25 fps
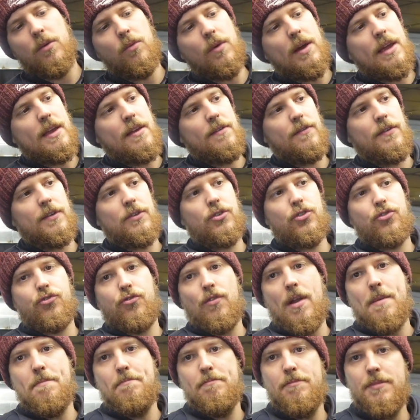we've
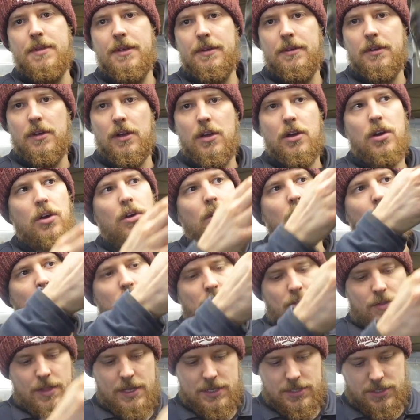trimmed and cut
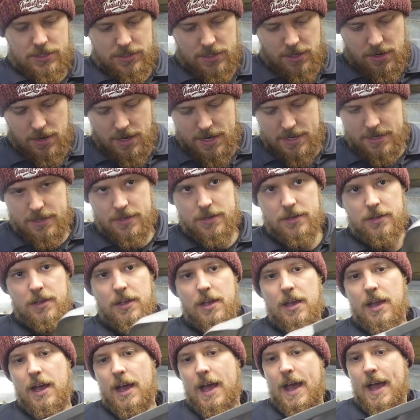this side
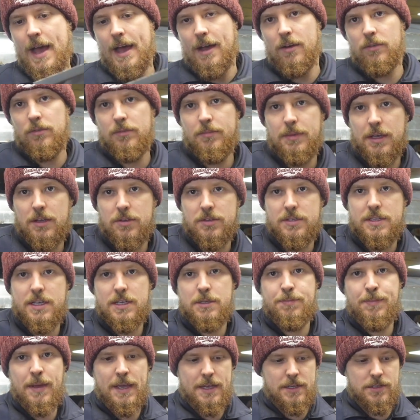out because this
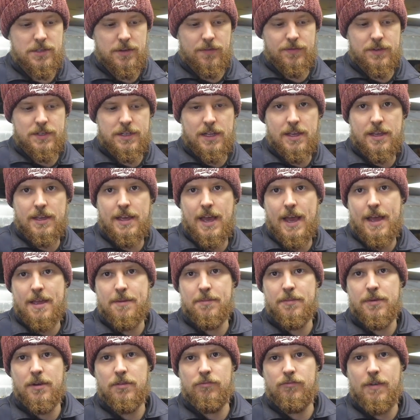piece obviously
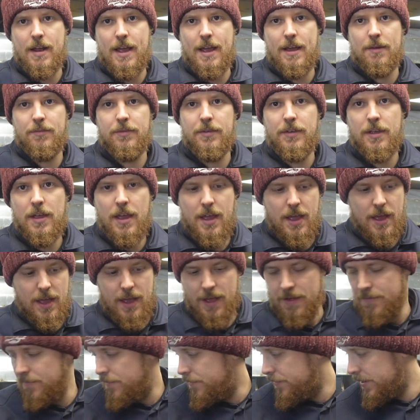came around
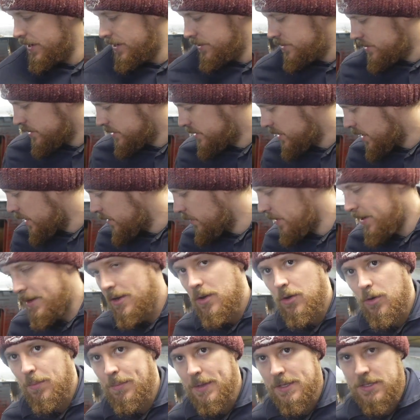and finished as though it went
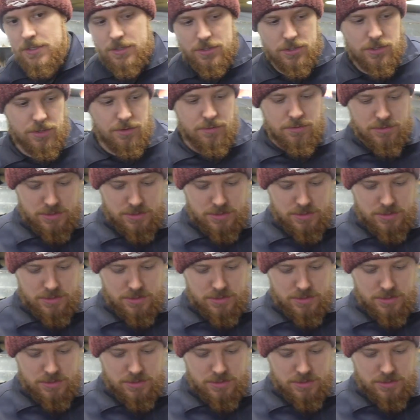up into the tunnel.